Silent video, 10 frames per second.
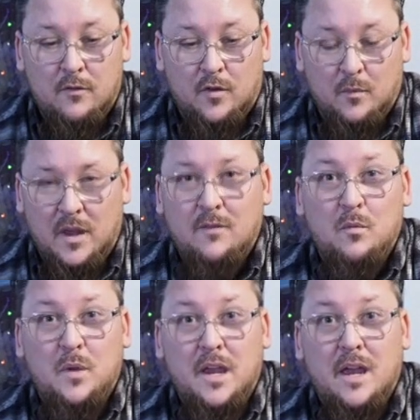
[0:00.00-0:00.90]
from
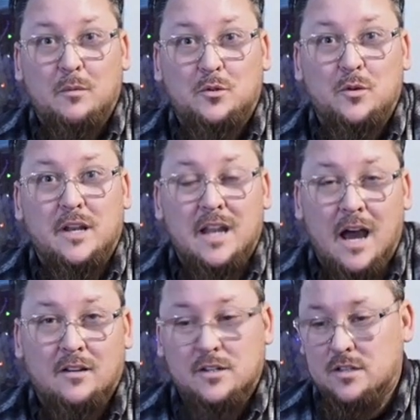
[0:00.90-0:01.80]
even being able to
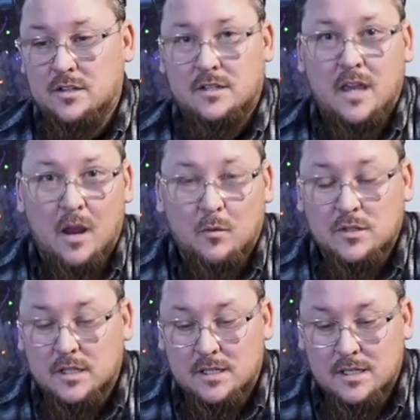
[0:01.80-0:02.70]
acknowledge this
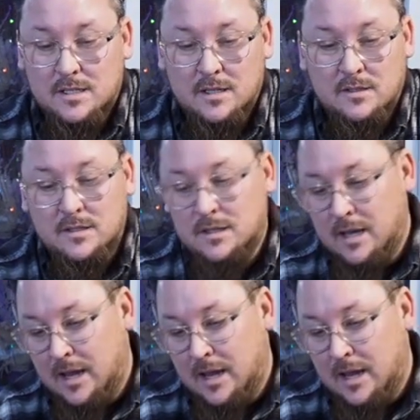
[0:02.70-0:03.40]
camera's existence,